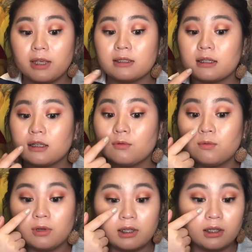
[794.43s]
basically
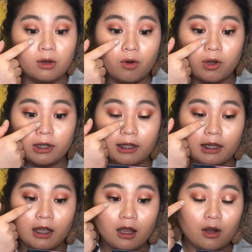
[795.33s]
really
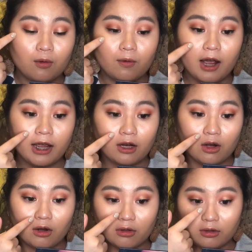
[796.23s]
oily right
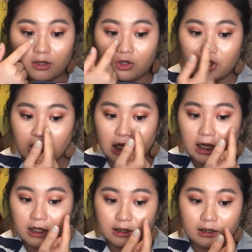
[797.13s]
on the
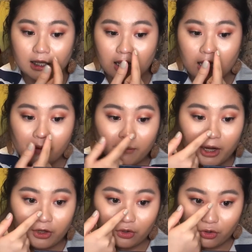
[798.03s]
cheeks,
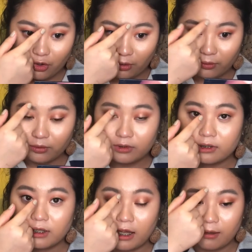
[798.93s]
my
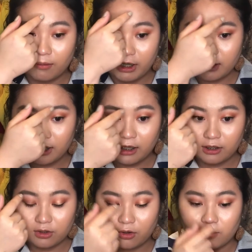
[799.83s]
nose and my
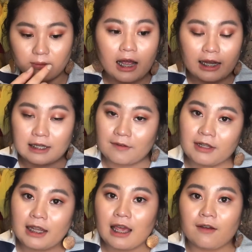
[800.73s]
T-zone. I
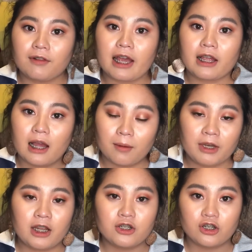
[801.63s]
definitely have like
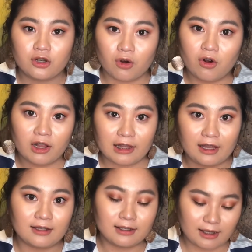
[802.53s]
combination to
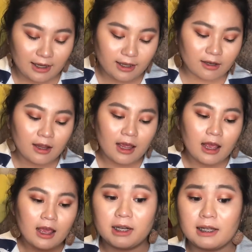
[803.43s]
oily skin,
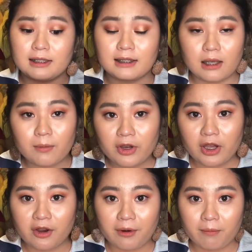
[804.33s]
but it's summer
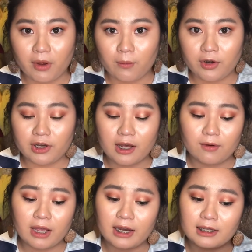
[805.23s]
here in Melbourne
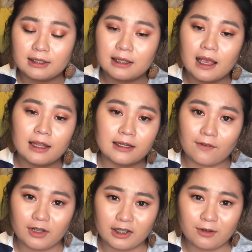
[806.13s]
now and it's
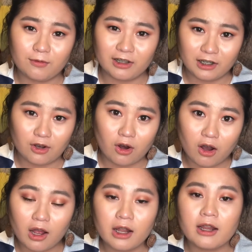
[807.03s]
definitely really
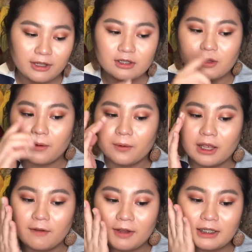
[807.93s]
hot. So
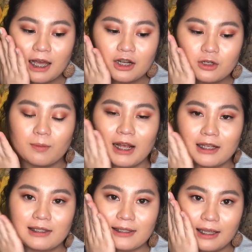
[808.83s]
if I touch
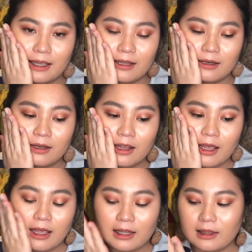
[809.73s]
my skin,
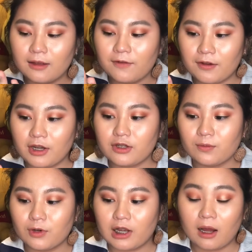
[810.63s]
the
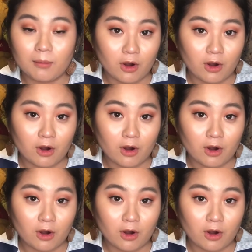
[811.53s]
foundation would come